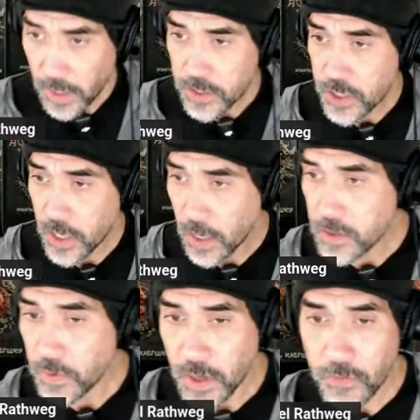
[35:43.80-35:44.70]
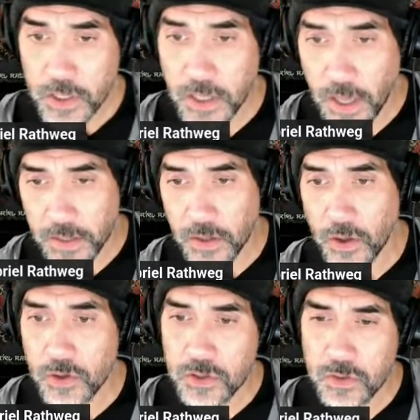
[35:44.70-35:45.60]
chance, with every attack that the
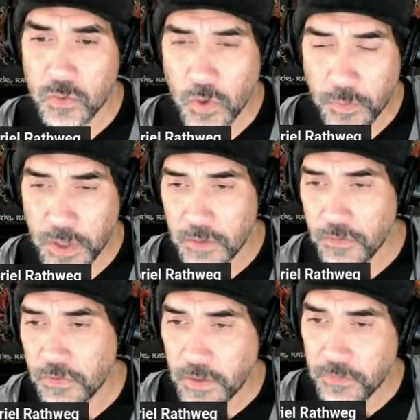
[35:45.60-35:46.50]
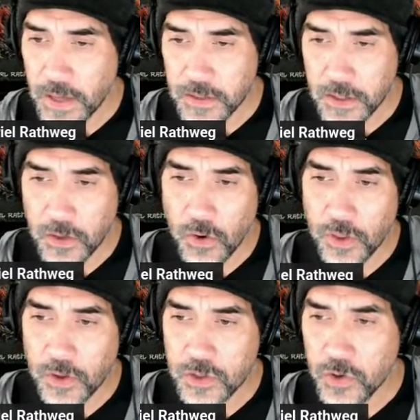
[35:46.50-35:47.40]
host will be infected or
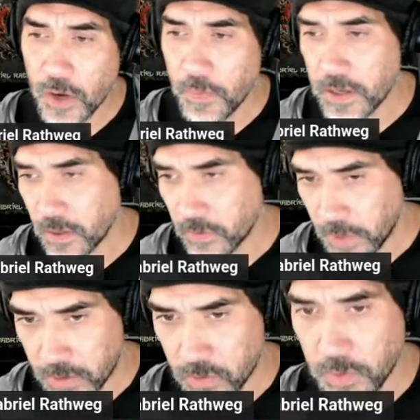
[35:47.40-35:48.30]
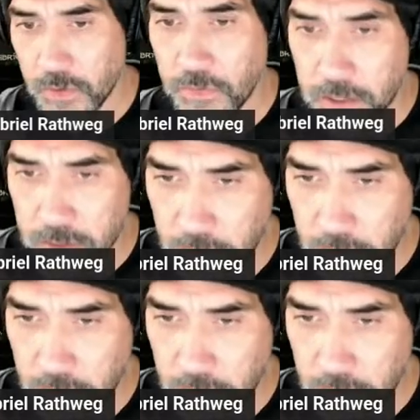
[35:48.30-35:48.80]
those struck by such attacks will be infected.